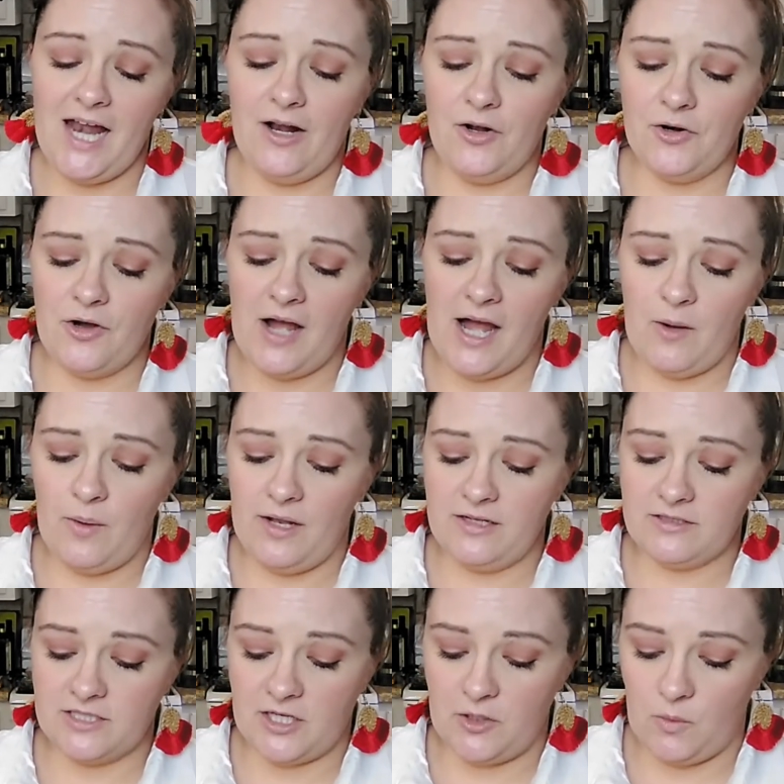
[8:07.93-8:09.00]
I don't know how
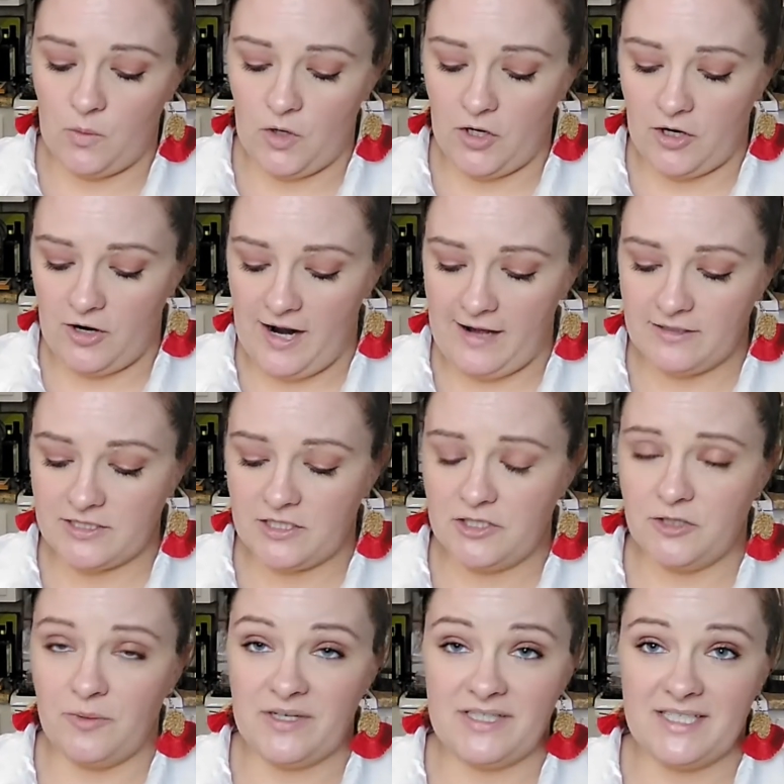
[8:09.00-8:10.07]
well it's going to work or how it's going
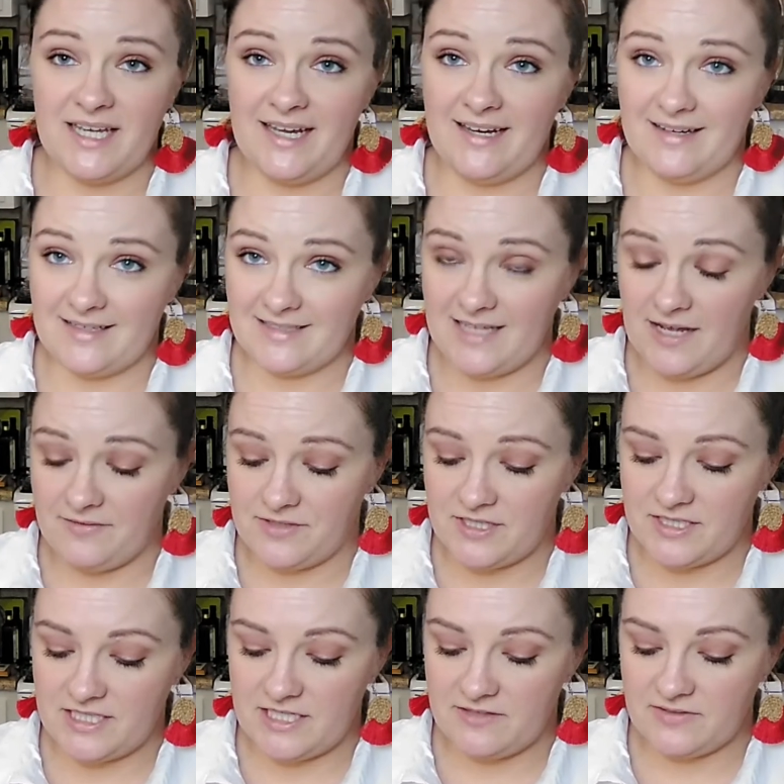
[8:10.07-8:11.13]
to do my skin because I have
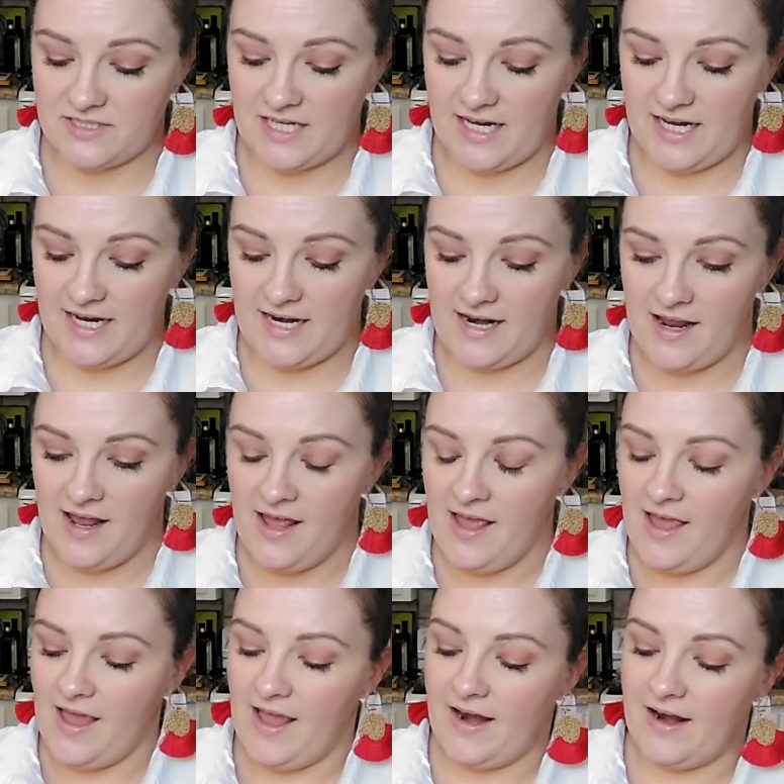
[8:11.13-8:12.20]
sensitive skin
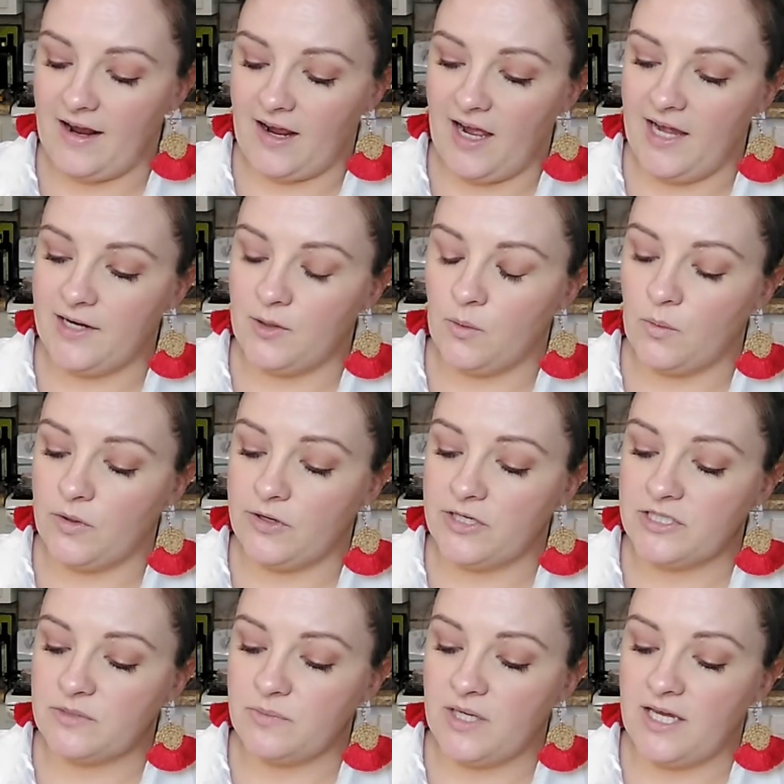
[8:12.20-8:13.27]
and it kind of
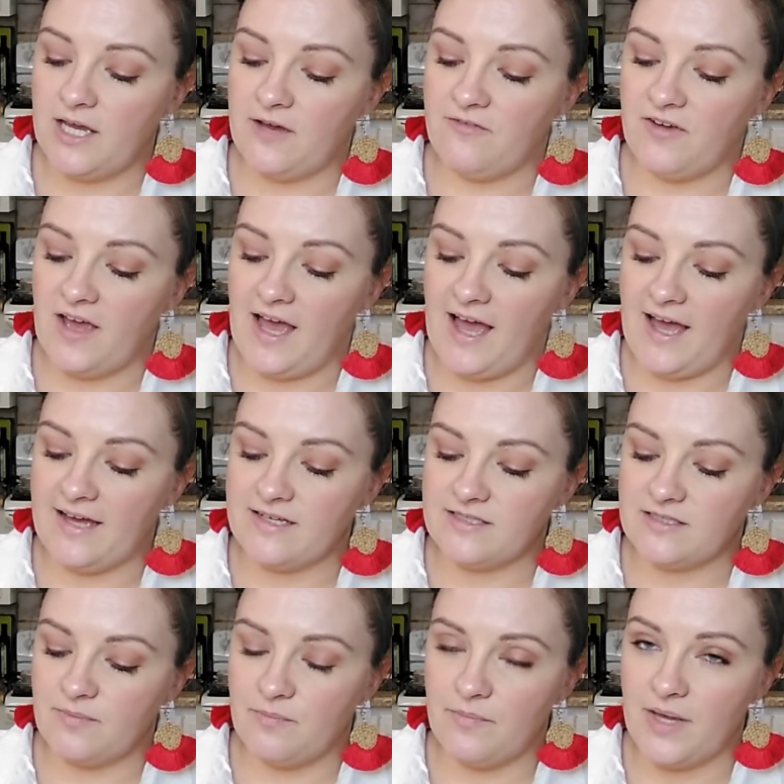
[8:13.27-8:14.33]
worries me if it
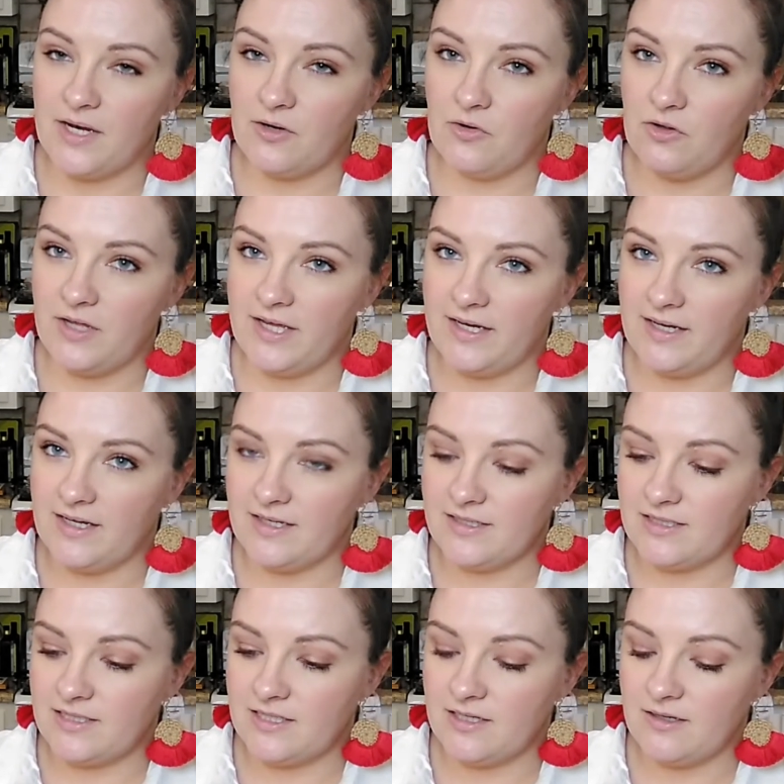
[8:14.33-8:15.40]
has metal in
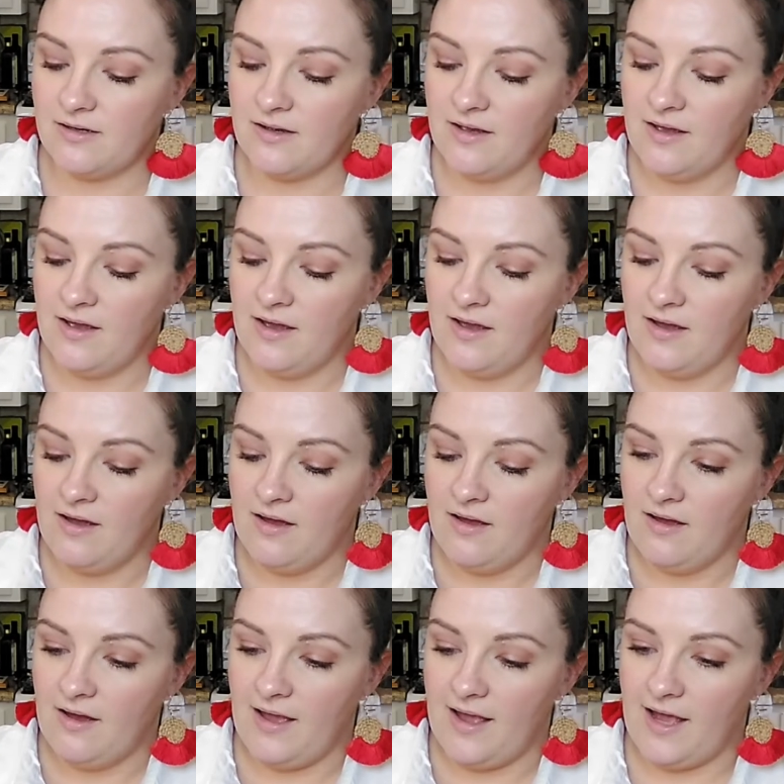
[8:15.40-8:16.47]
it,
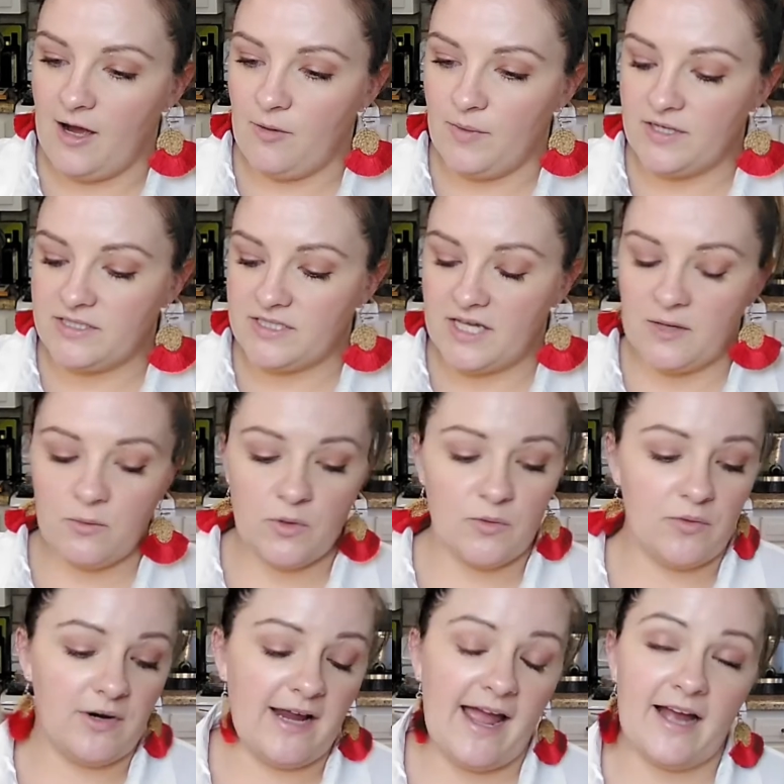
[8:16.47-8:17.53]
how my skin will
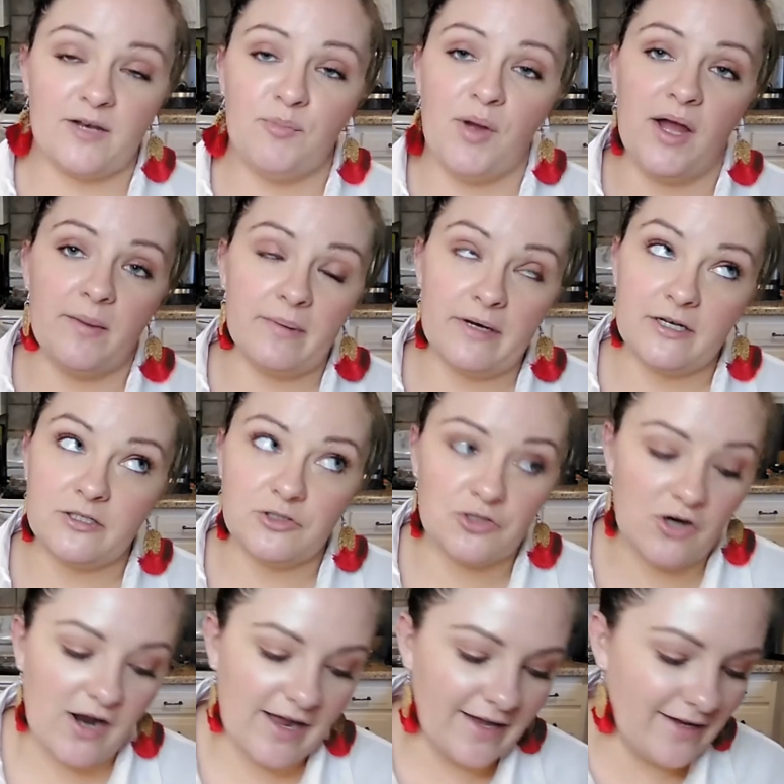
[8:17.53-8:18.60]
react, but I'm going to
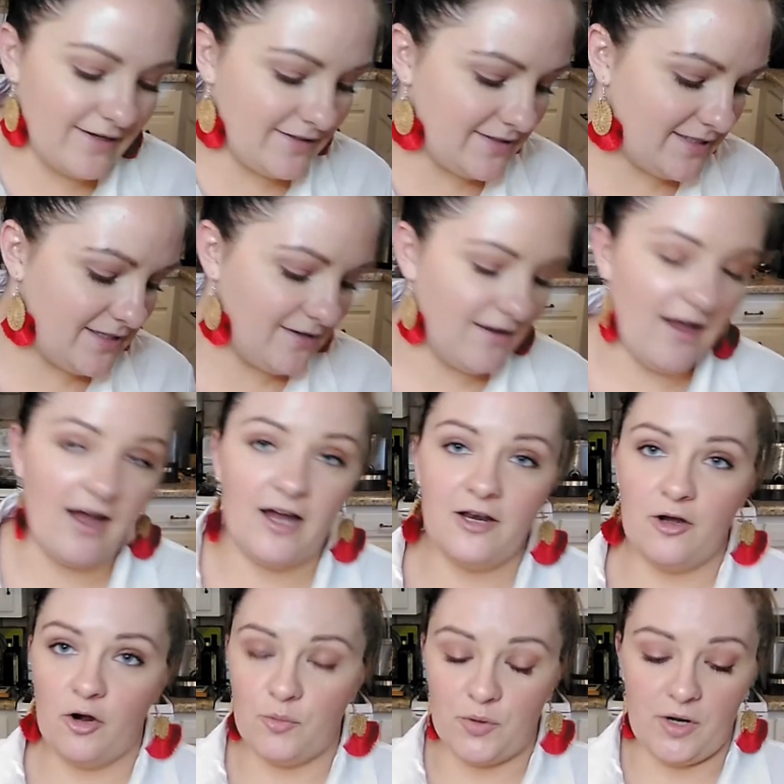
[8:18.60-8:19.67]
try it. I
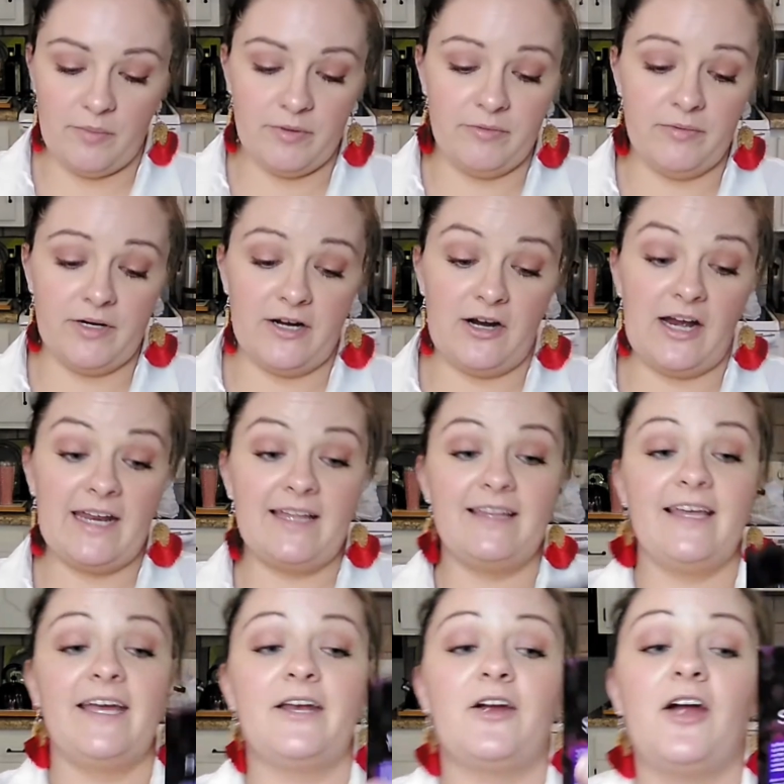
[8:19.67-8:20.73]
know I'll probably regret
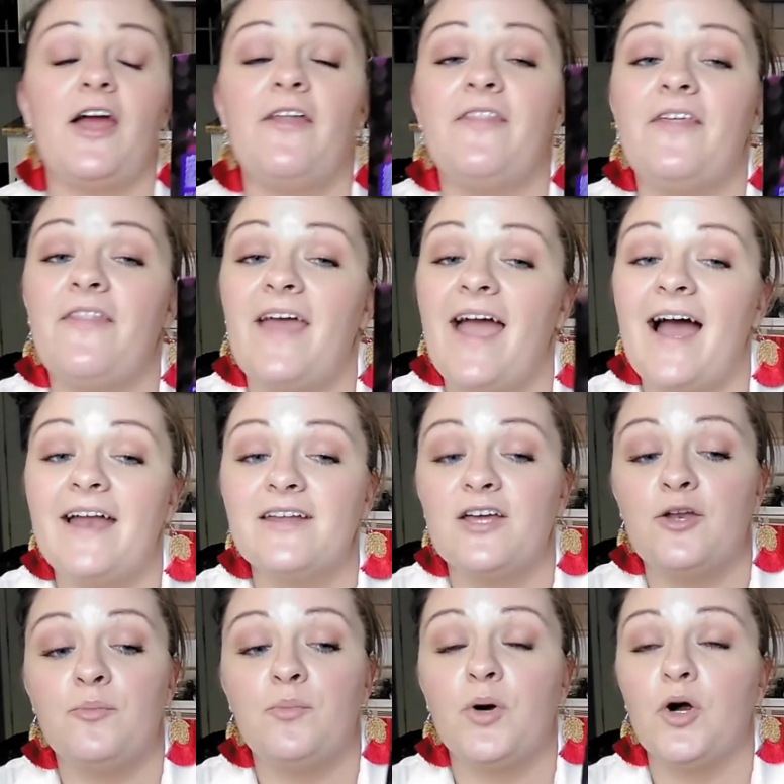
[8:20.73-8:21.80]
it later. And then they had
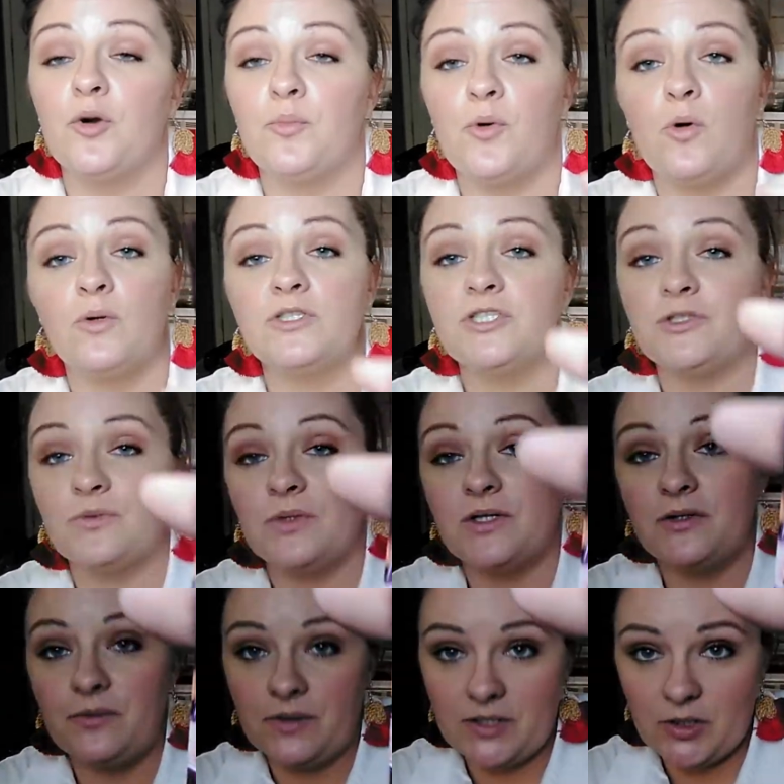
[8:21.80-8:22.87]
it in purple, which is
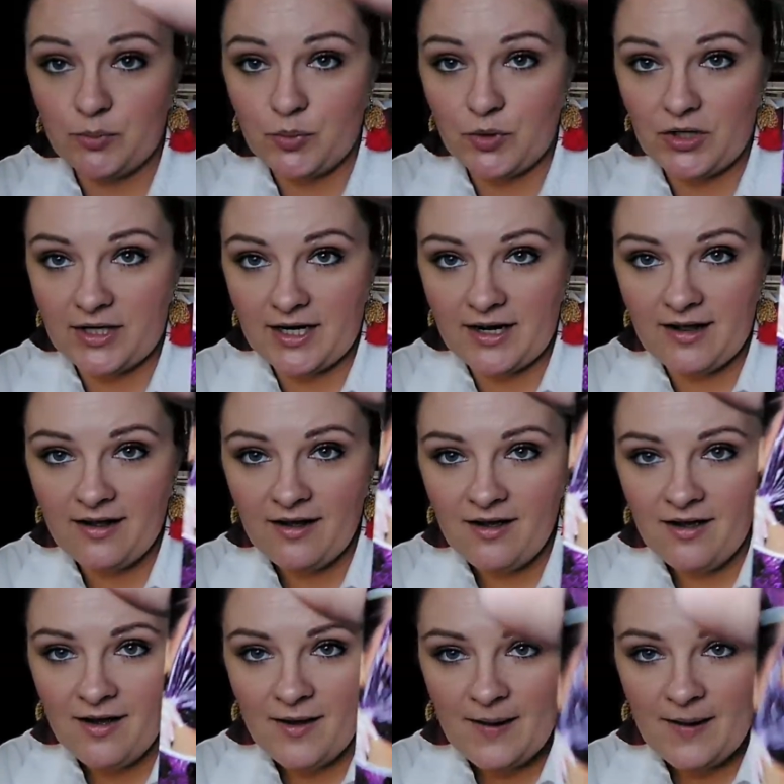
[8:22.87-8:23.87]
really, really pretty.